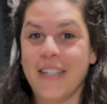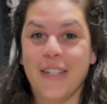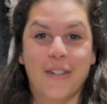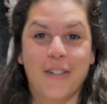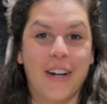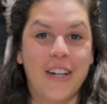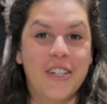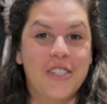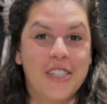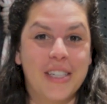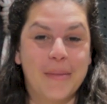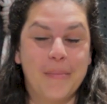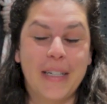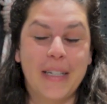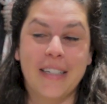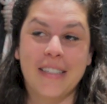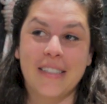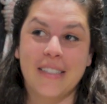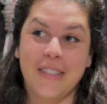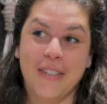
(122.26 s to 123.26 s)
he crushed it
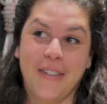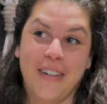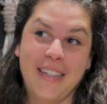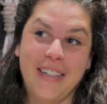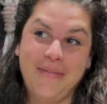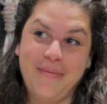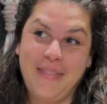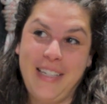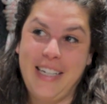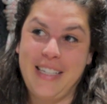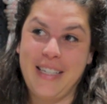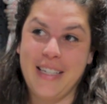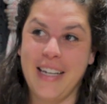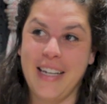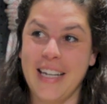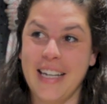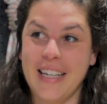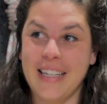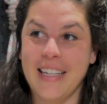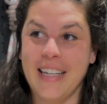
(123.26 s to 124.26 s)
because you know what? It's
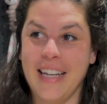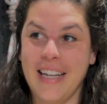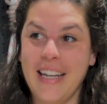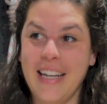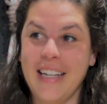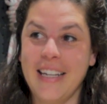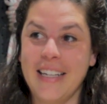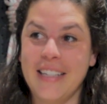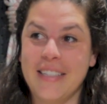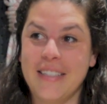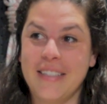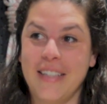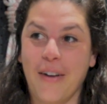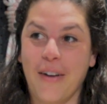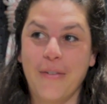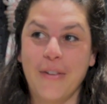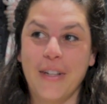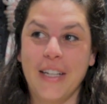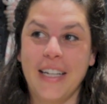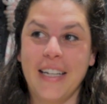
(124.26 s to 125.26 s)
it, it, it's
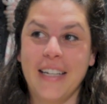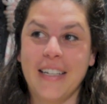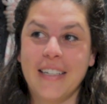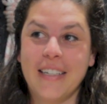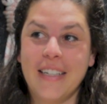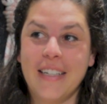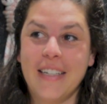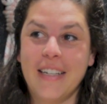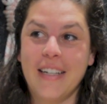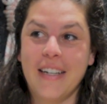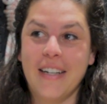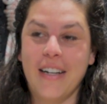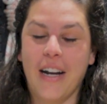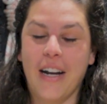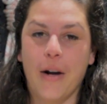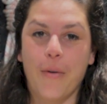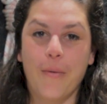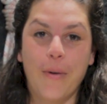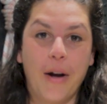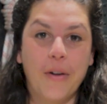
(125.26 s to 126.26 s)
definitely
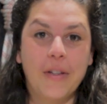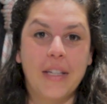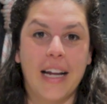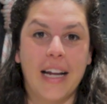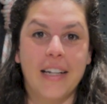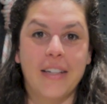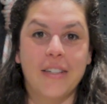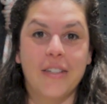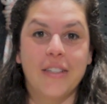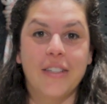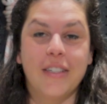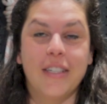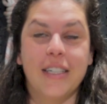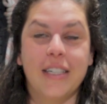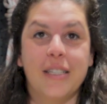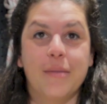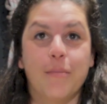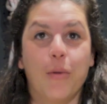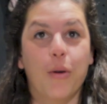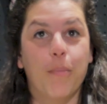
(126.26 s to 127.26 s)
a route that
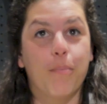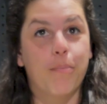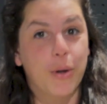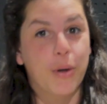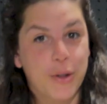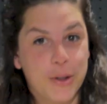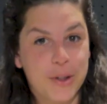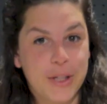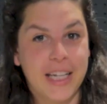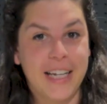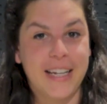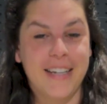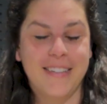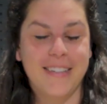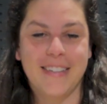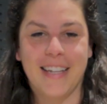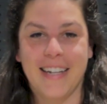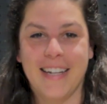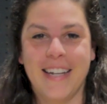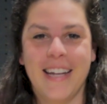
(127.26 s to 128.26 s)
is more burly
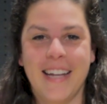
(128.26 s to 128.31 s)
than